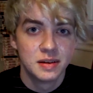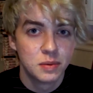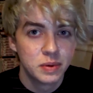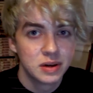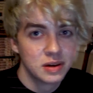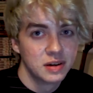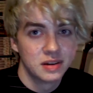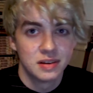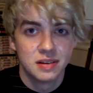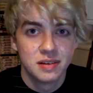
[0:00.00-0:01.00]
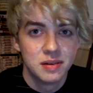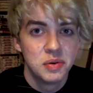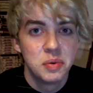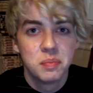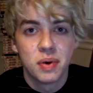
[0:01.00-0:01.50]
a weird
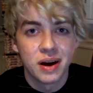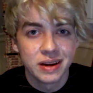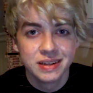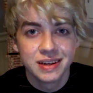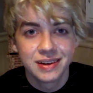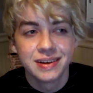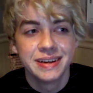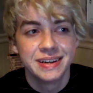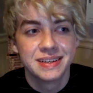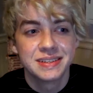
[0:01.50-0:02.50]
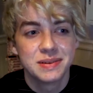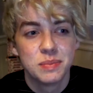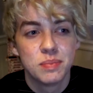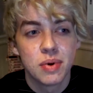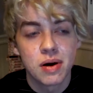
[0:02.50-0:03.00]
binary
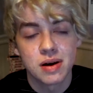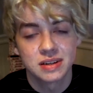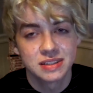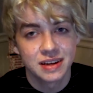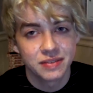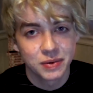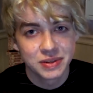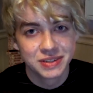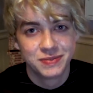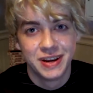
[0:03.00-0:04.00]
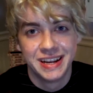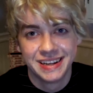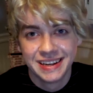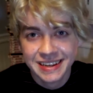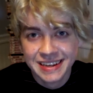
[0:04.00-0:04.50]
box that everyone's fit